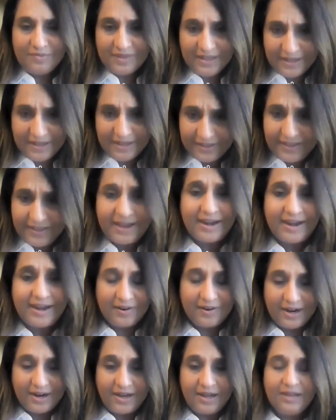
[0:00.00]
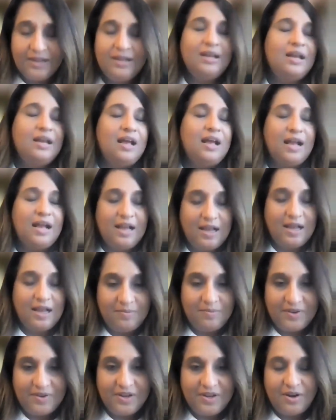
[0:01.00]
in that era.
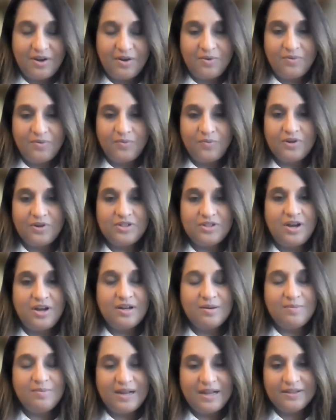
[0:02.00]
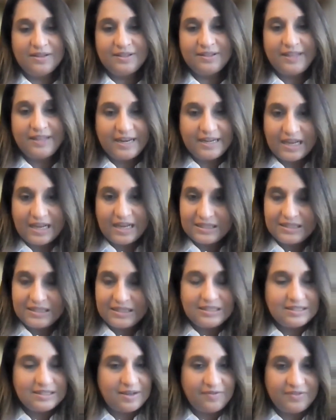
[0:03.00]
We're talking about the late
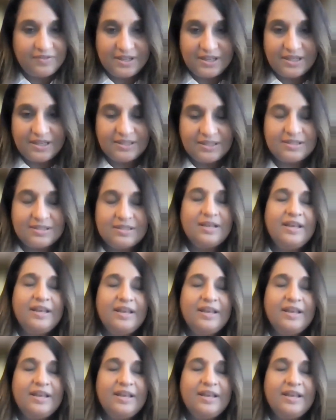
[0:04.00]
1970s,